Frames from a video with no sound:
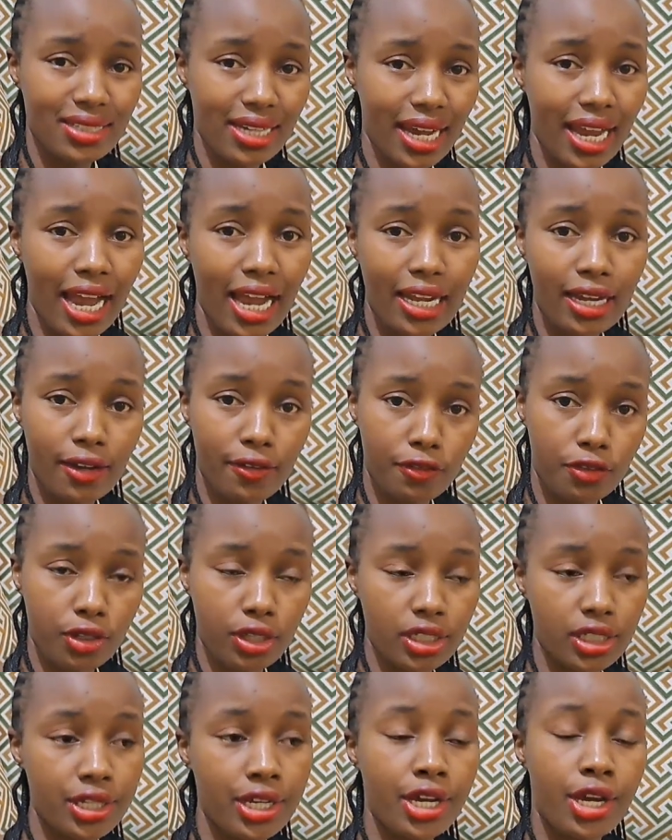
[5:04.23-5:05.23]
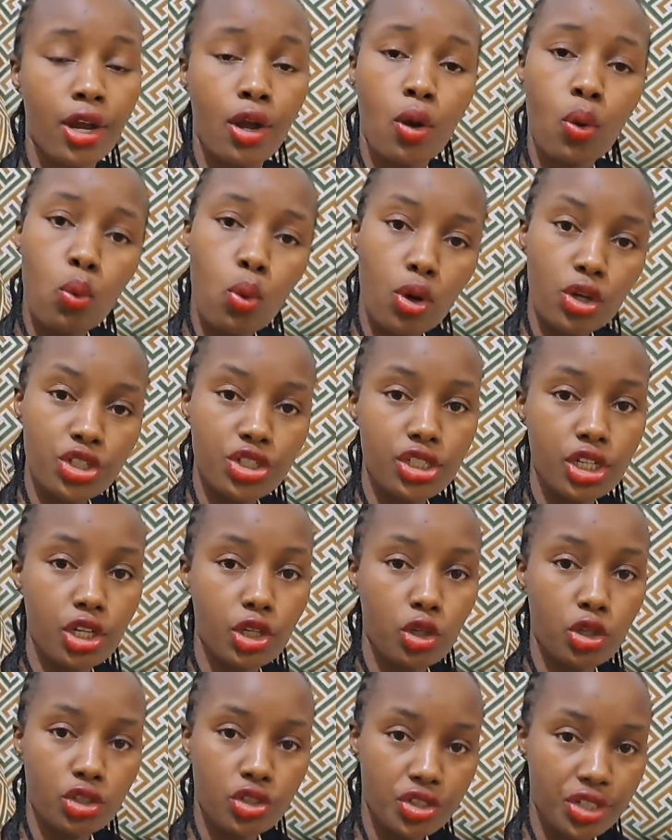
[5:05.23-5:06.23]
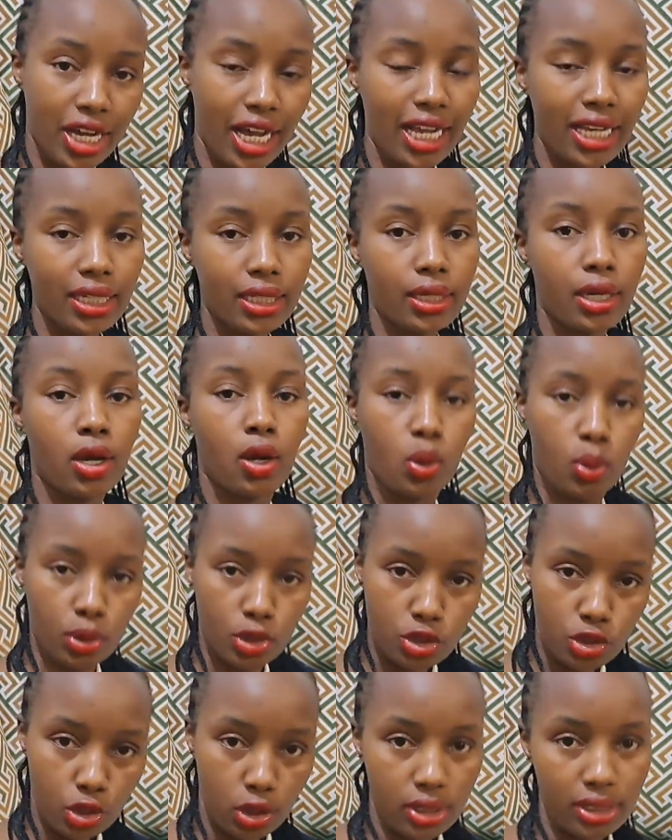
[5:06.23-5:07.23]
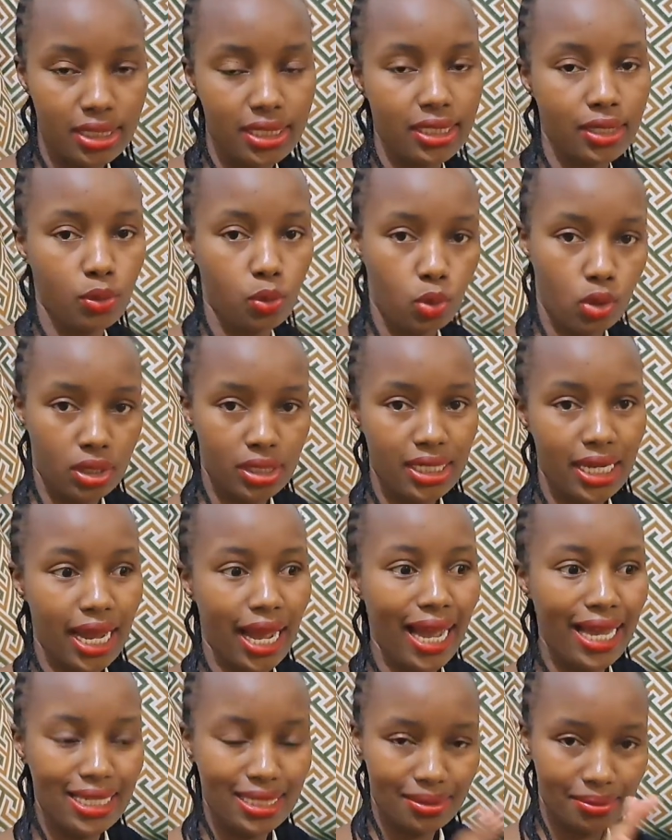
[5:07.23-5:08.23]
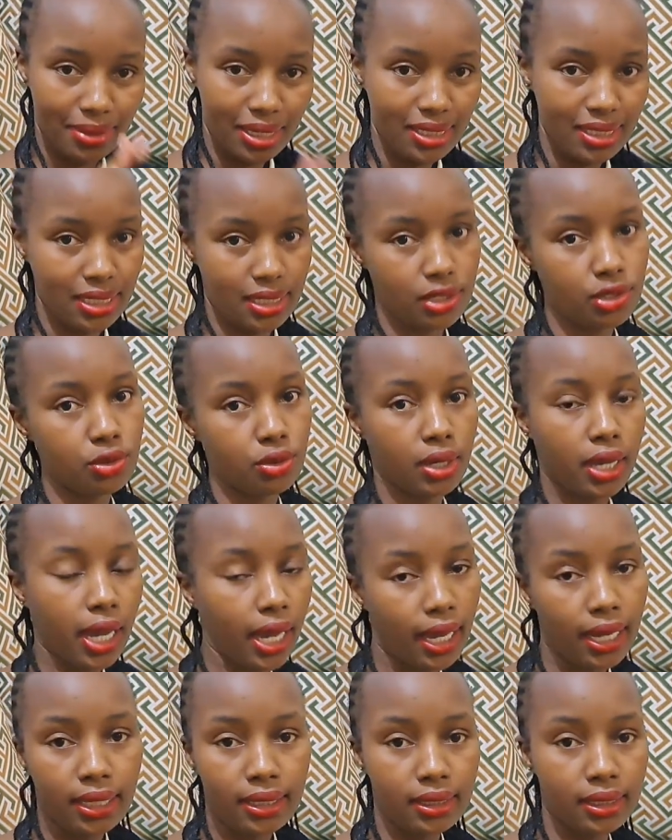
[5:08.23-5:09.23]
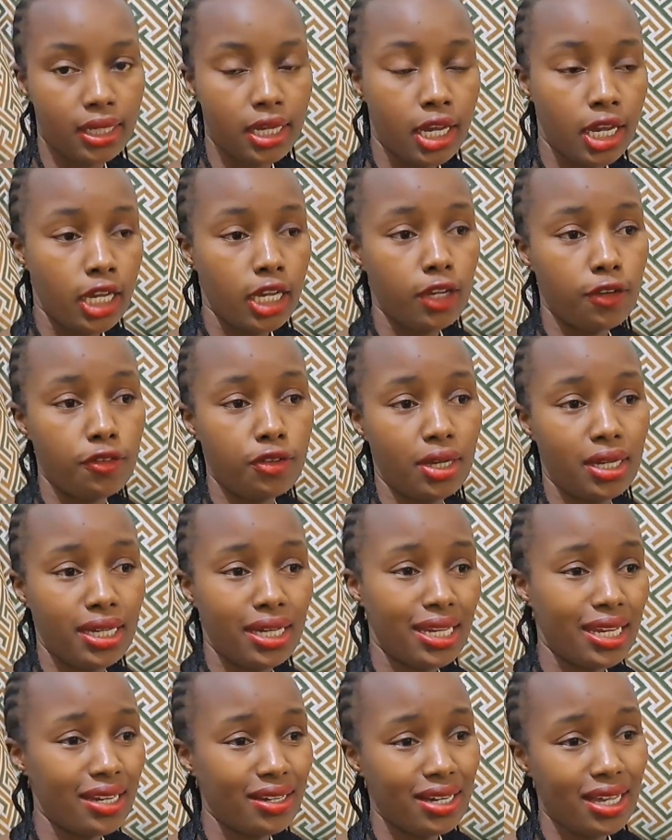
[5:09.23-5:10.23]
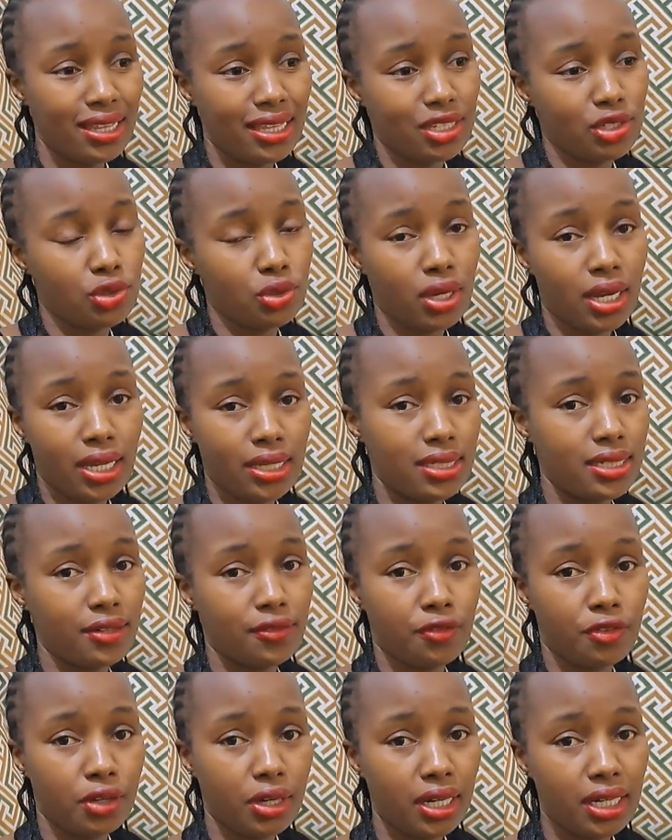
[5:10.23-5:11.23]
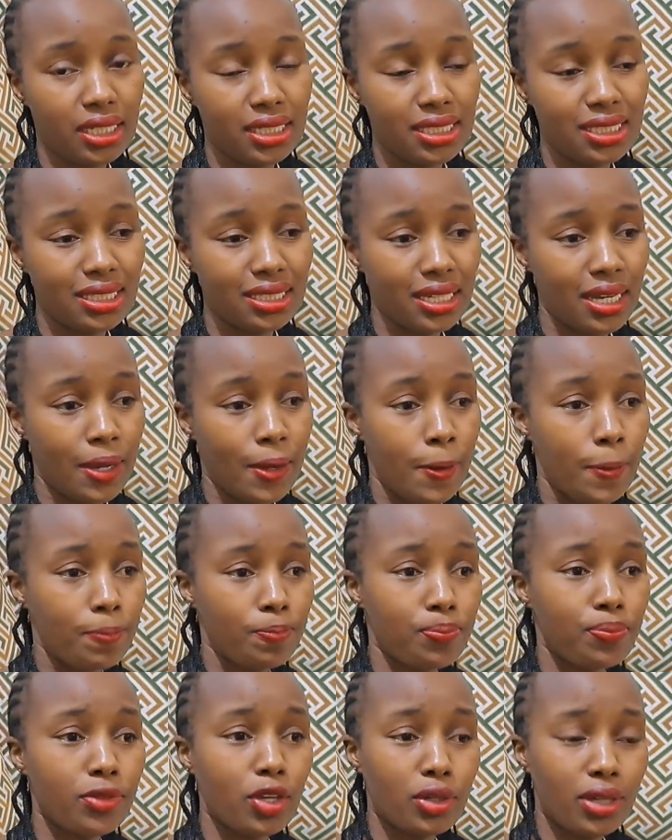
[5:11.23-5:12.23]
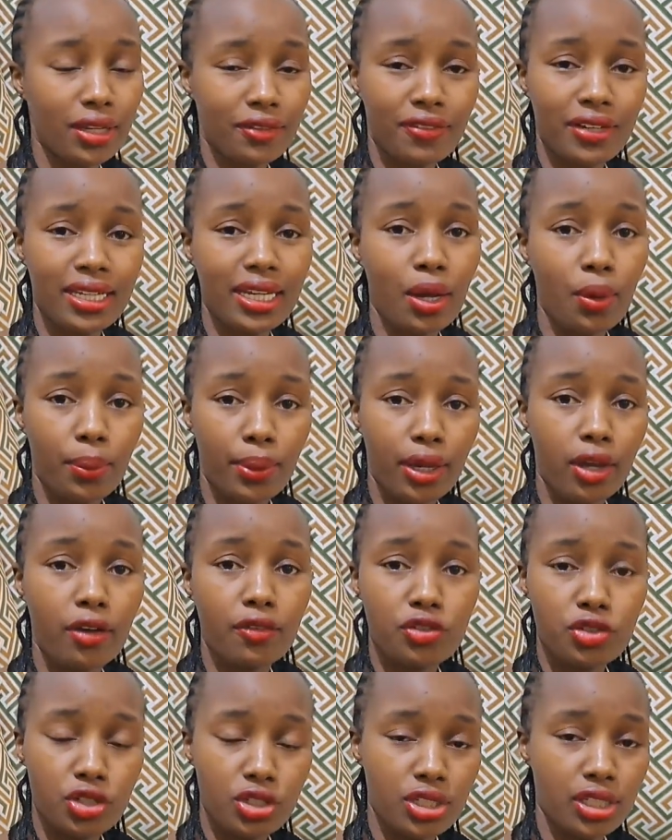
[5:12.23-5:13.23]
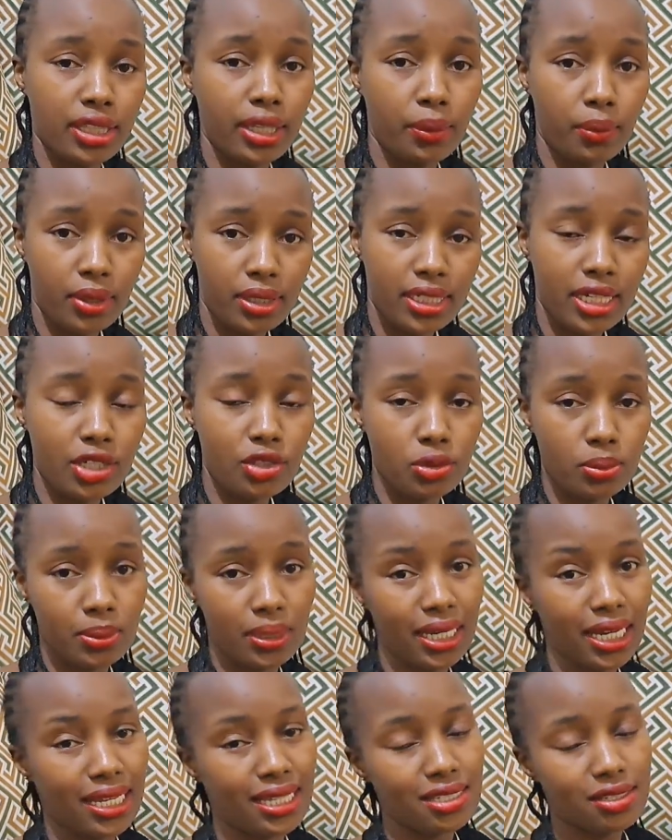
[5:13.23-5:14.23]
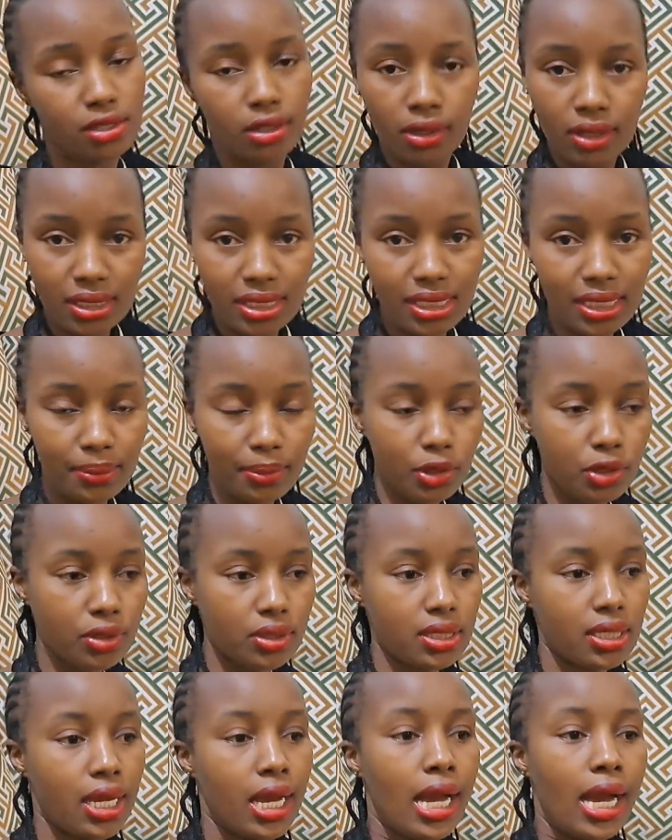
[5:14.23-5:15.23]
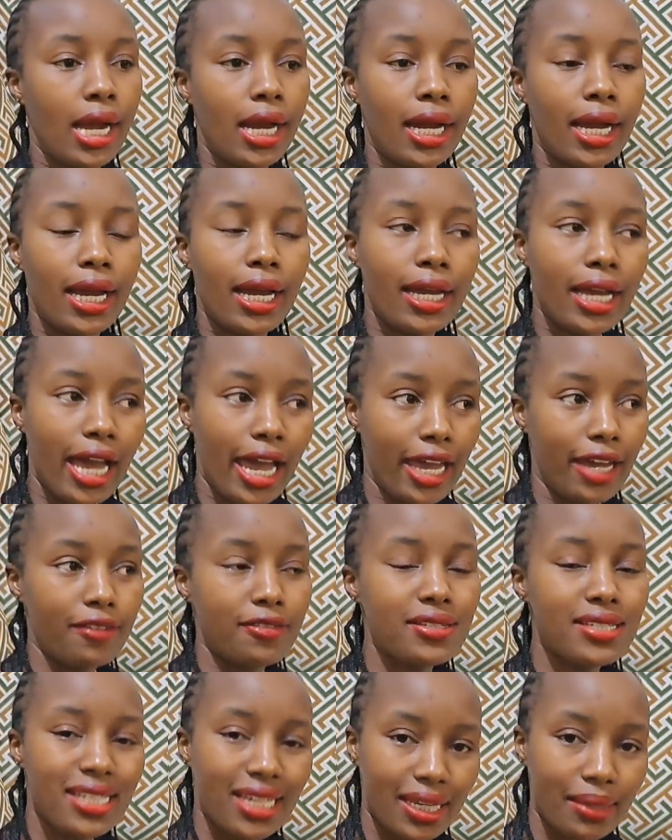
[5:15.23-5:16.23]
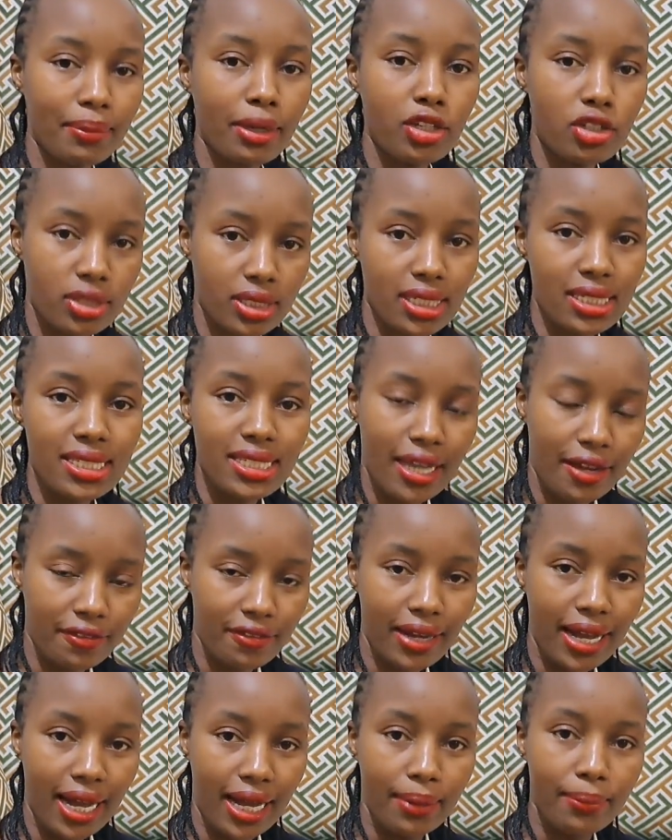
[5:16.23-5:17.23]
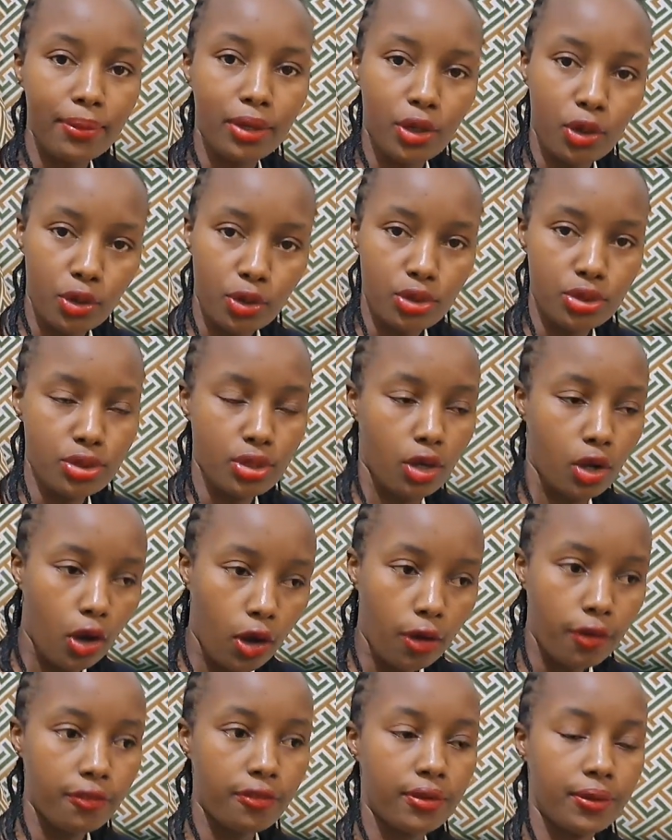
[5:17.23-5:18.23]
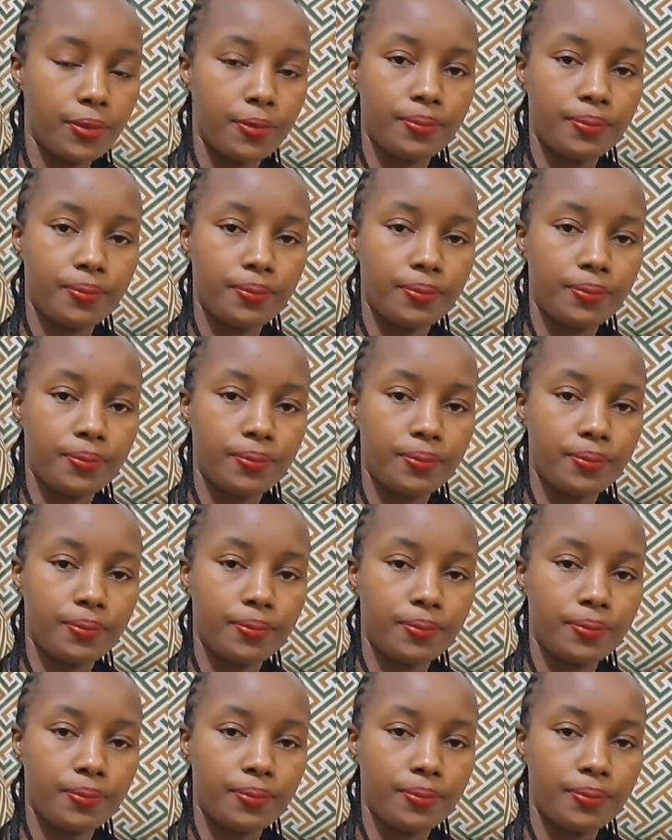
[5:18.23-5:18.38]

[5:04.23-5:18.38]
try and avoid washing your child with salty water as much as you can. If you're in an area that you can't avoid, you can find a way of treating the water to be less salty, because I have seen my daughter suffer because of